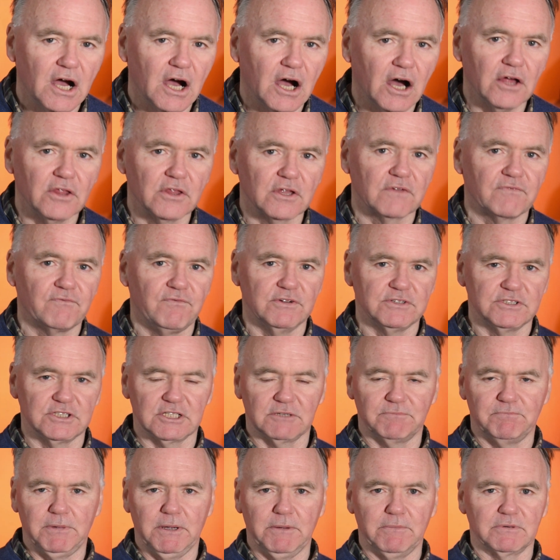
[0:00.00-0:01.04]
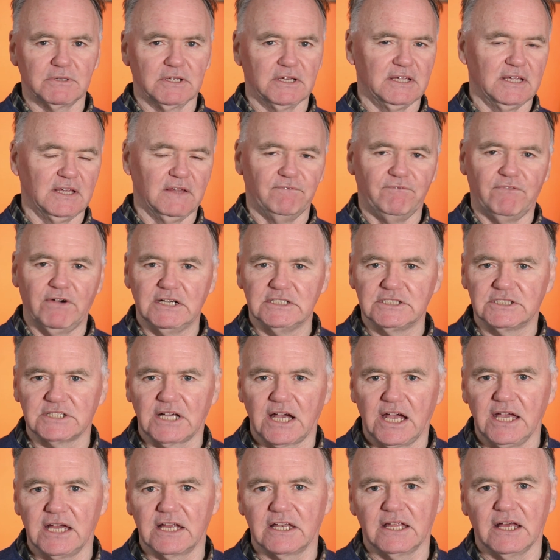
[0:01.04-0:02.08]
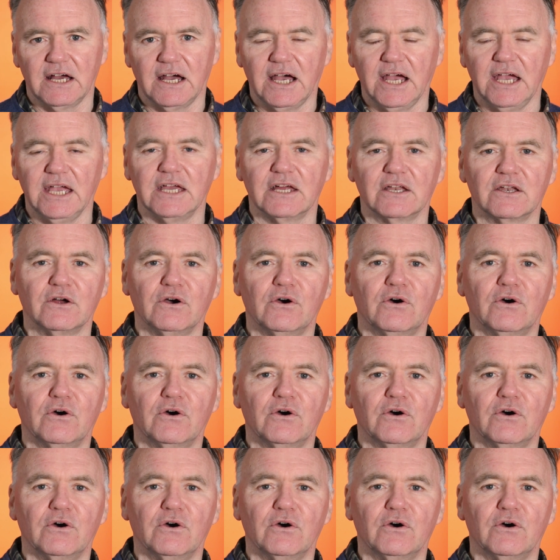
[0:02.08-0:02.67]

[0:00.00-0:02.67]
other physics papers like the advanced higher, the higher,